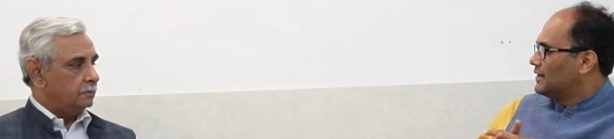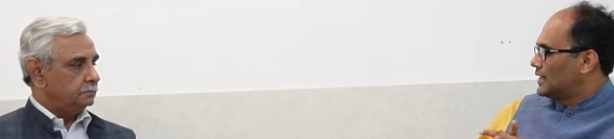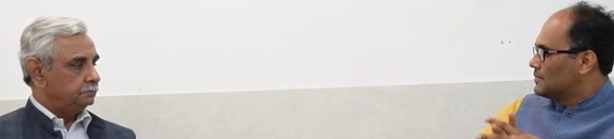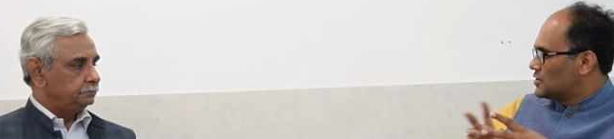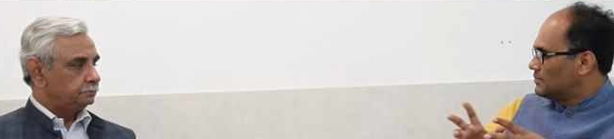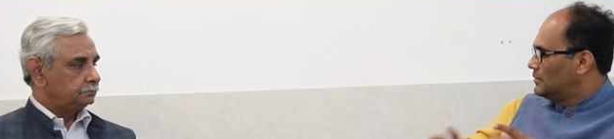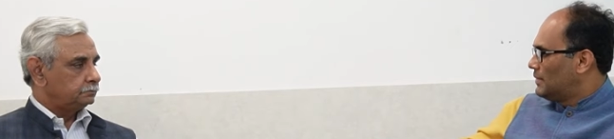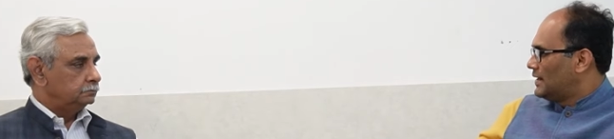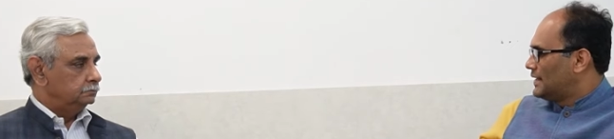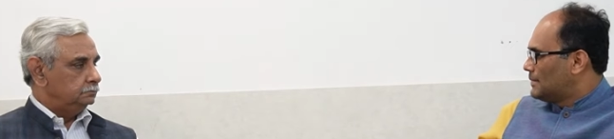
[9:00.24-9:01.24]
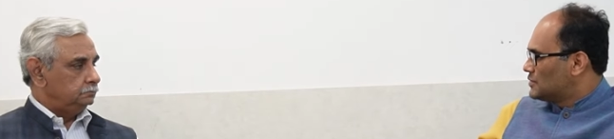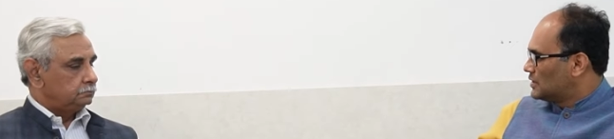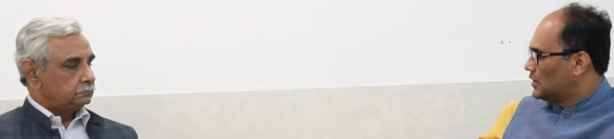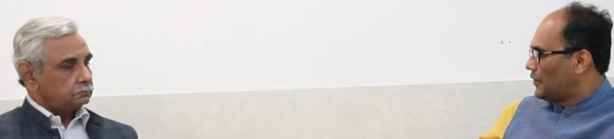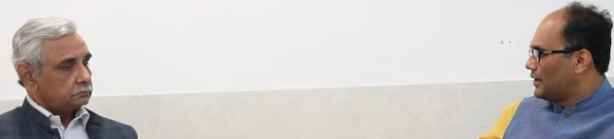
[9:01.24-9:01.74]
Speaker 1: in terms of the maritime
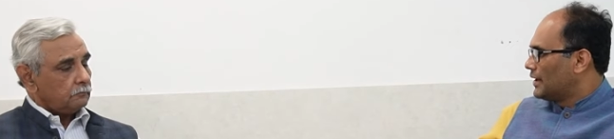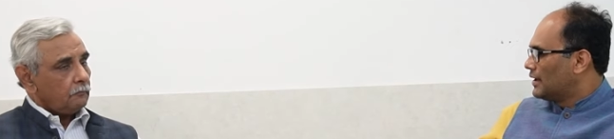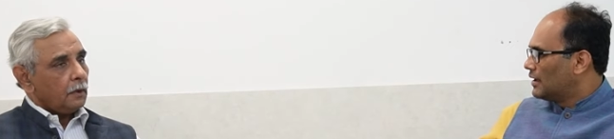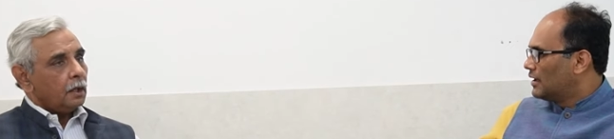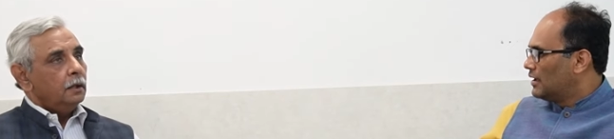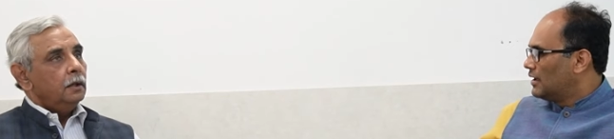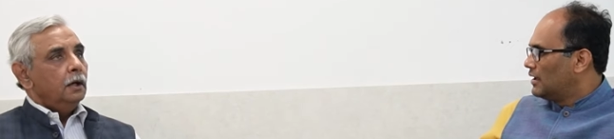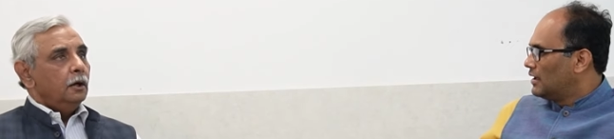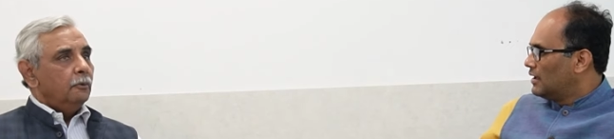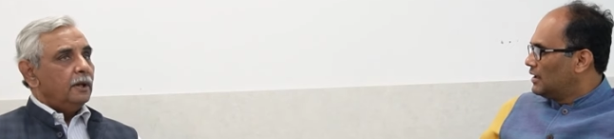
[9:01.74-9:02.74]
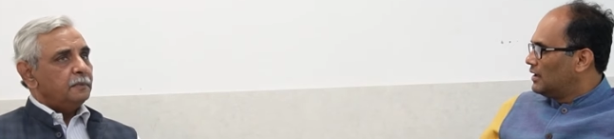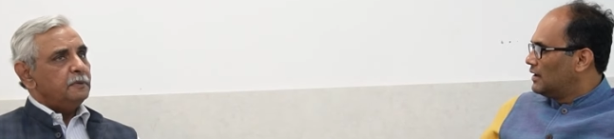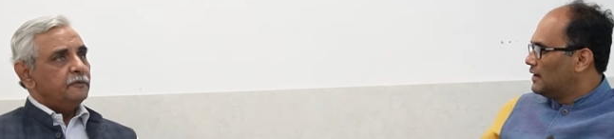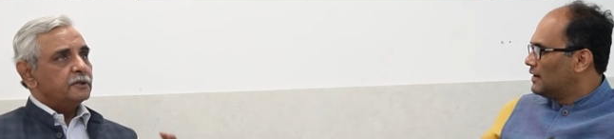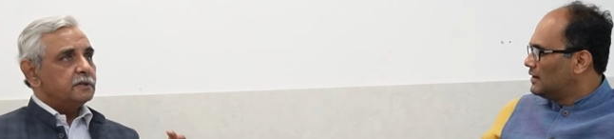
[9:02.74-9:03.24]
security?
Speaker 2: Well, let
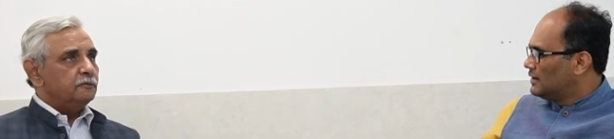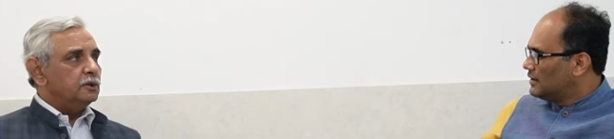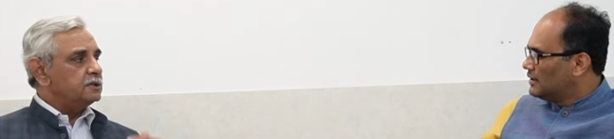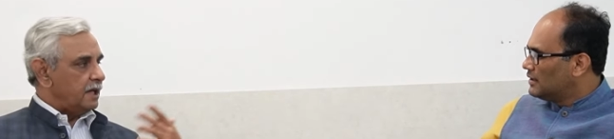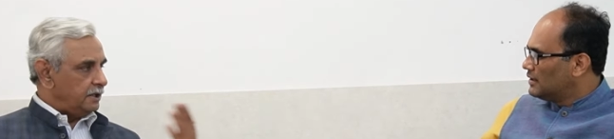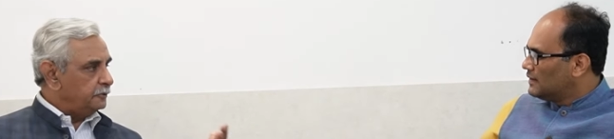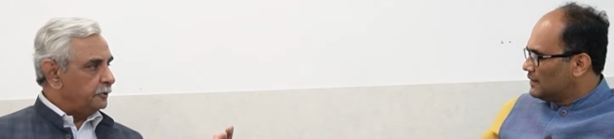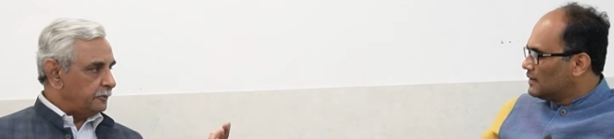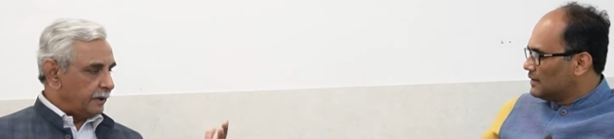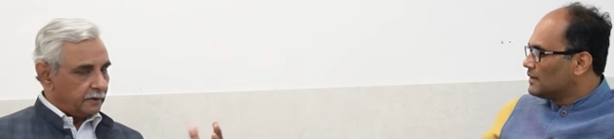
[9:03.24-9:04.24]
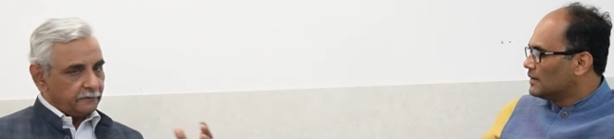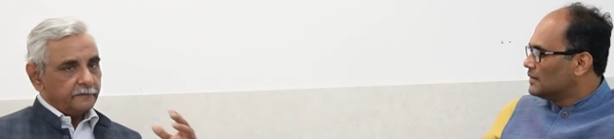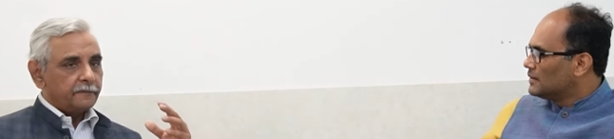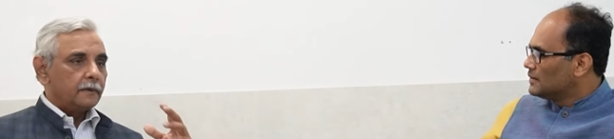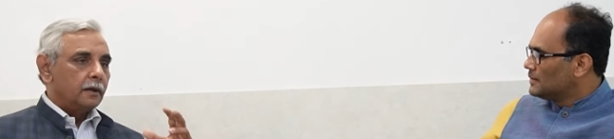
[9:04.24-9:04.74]
me first give you the Chinese perspective.
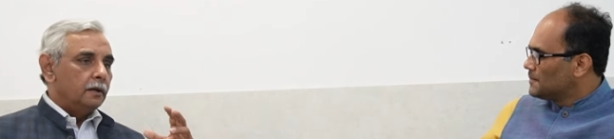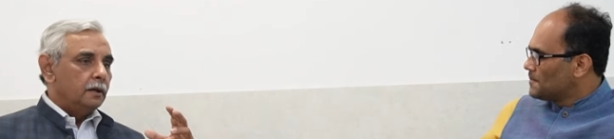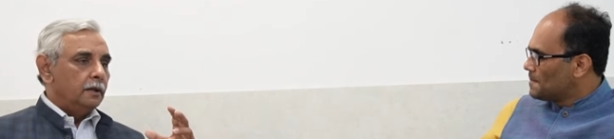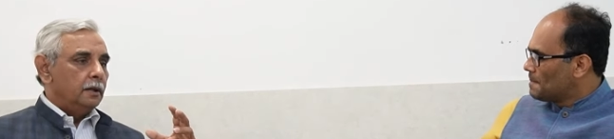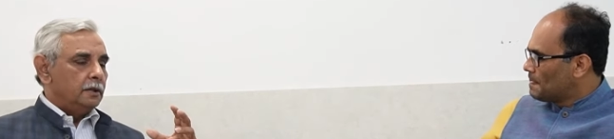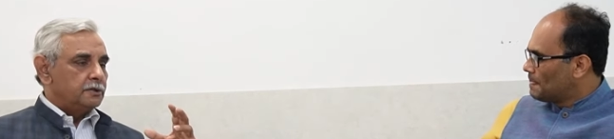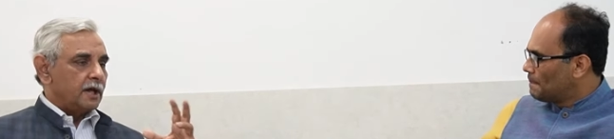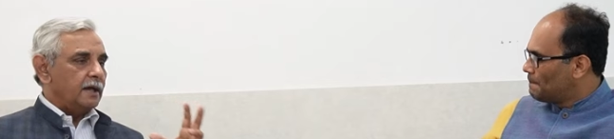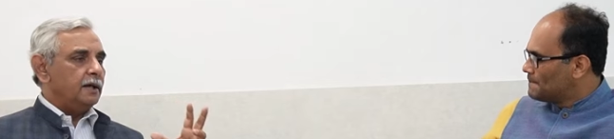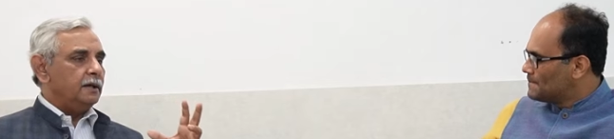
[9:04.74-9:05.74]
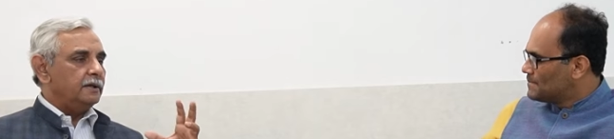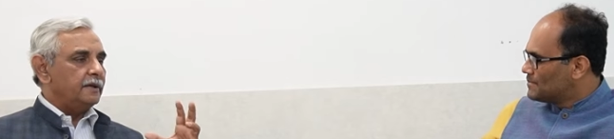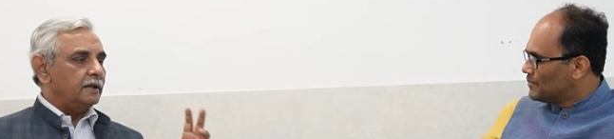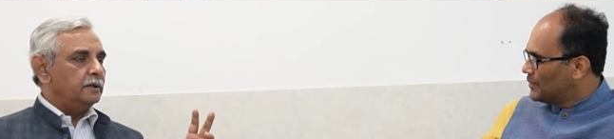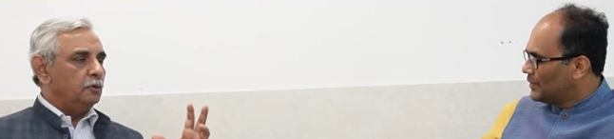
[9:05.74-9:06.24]
China is
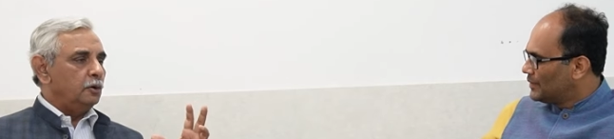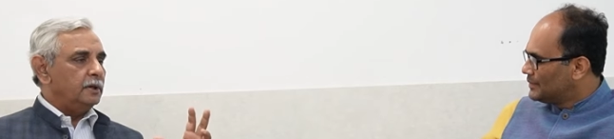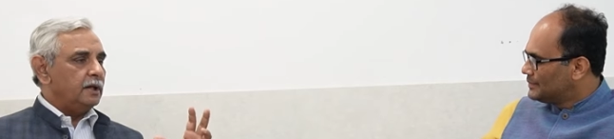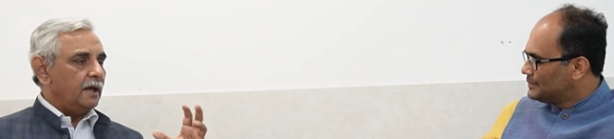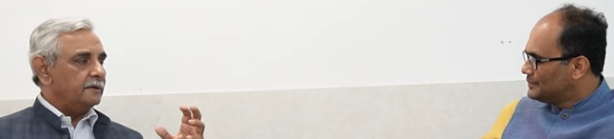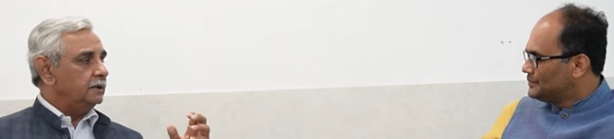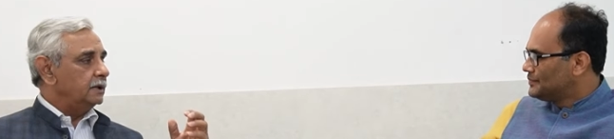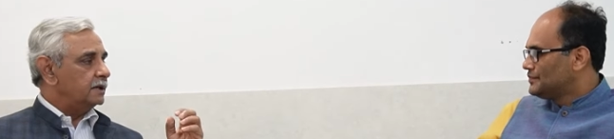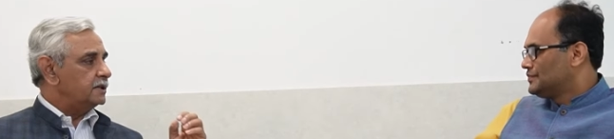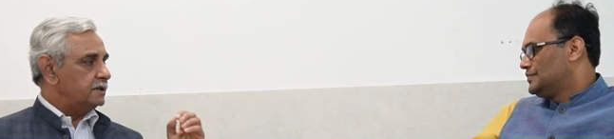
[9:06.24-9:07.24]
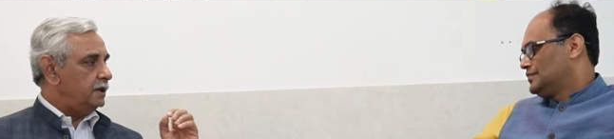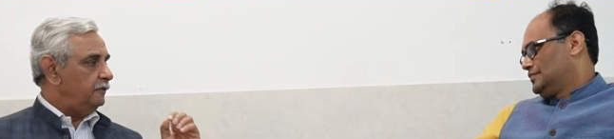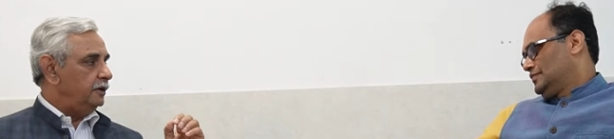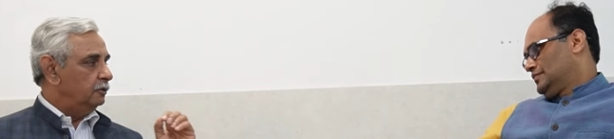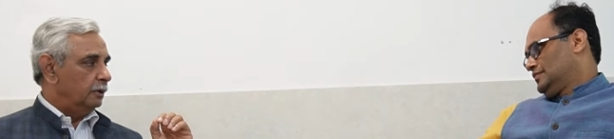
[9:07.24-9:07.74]
at the moment has the largest
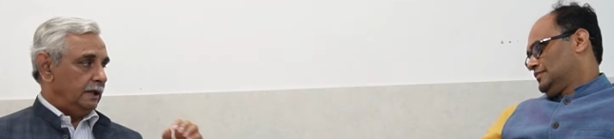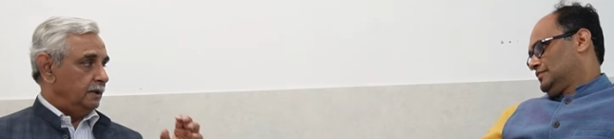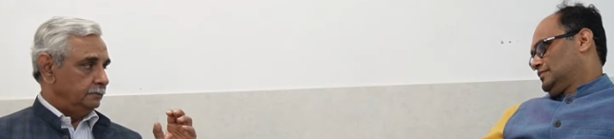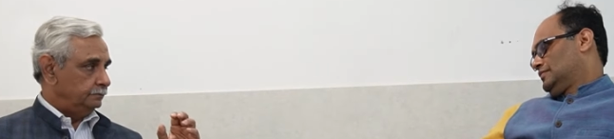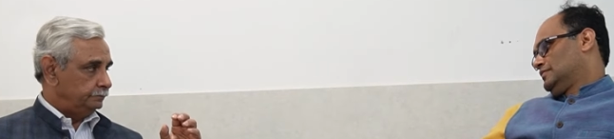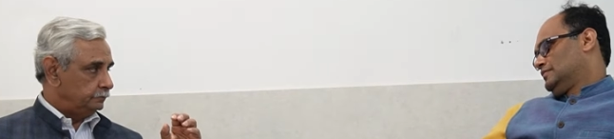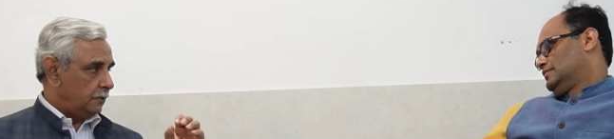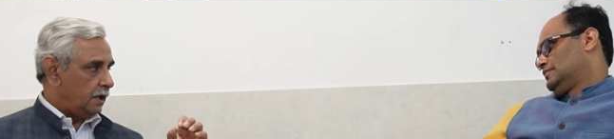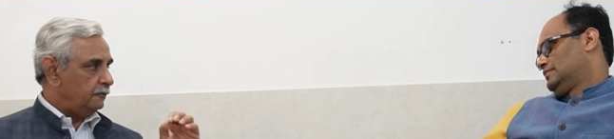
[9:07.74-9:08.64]
navy in the world. They